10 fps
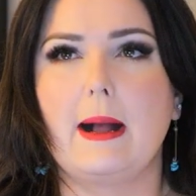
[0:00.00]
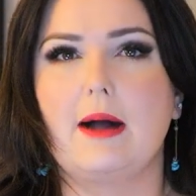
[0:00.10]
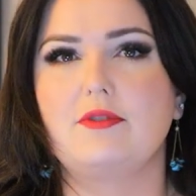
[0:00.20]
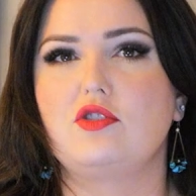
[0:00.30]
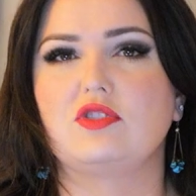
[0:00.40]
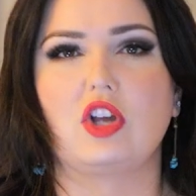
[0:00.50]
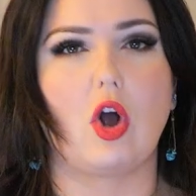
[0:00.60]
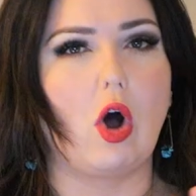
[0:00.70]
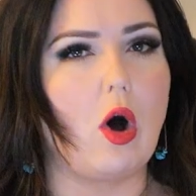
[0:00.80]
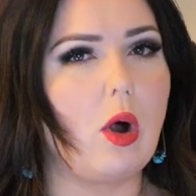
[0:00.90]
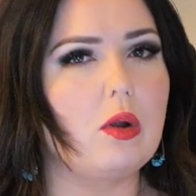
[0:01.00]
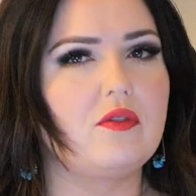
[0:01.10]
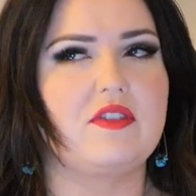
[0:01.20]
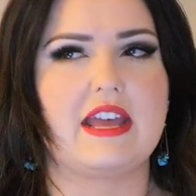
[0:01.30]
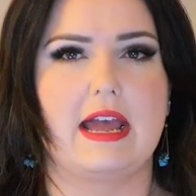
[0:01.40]
And using all
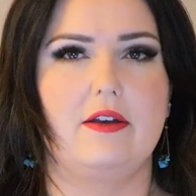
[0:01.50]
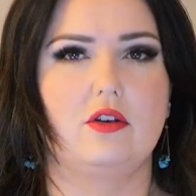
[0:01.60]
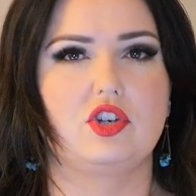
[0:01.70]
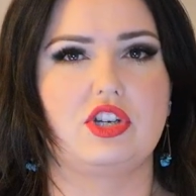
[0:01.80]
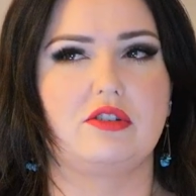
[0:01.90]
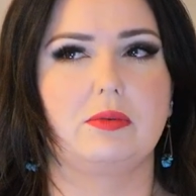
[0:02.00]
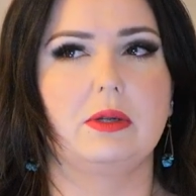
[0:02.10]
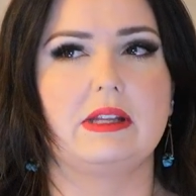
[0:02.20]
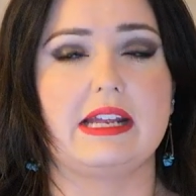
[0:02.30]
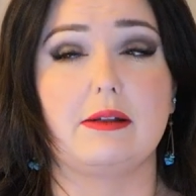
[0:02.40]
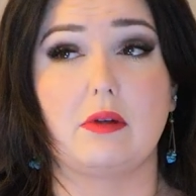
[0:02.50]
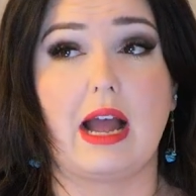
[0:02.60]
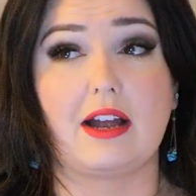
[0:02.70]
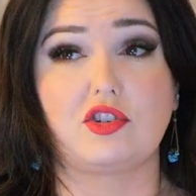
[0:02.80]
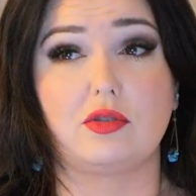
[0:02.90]
of the energy really
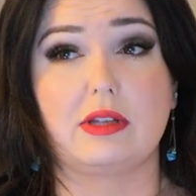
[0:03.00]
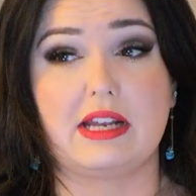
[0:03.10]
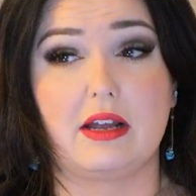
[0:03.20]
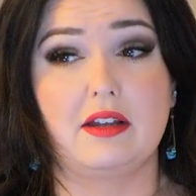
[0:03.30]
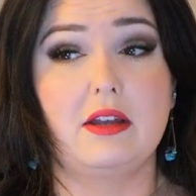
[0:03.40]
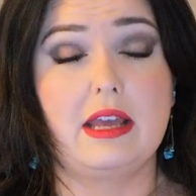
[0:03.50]
actually